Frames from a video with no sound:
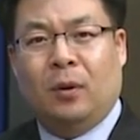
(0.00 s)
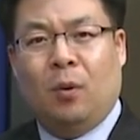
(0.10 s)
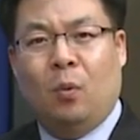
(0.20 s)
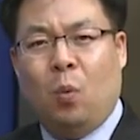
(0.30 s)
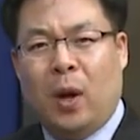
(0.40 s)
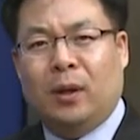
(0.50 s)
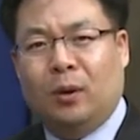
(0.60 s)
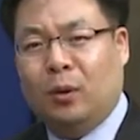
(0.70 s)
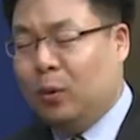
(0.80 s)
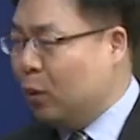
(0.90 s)
What
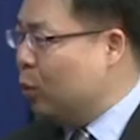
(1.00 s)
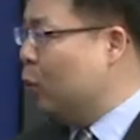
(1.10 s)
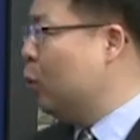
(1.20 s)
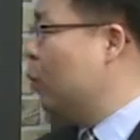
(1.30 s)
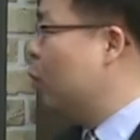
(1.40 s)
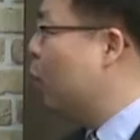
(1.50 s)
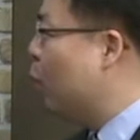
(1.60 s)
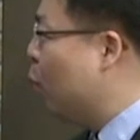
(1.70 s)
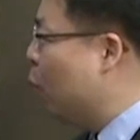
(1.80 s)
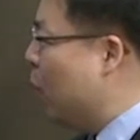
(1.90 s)

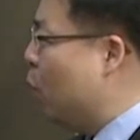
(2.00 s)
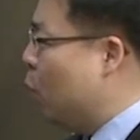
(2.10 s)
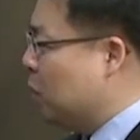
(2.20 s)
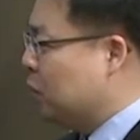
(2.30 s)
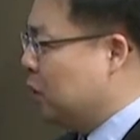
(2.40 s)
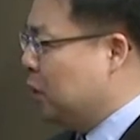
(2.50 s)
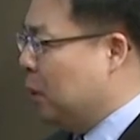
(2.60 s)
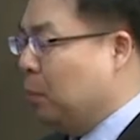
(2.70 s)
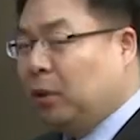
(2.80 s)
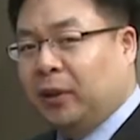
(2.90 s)
was the
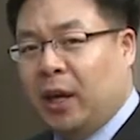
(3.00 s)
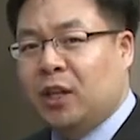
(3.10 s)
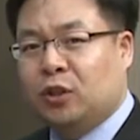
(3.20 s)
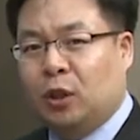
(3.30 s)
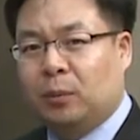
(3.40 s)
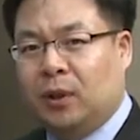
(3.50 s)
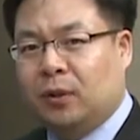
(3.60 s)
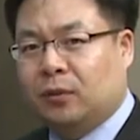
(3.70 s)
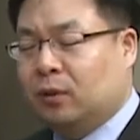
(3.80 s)
implication of this?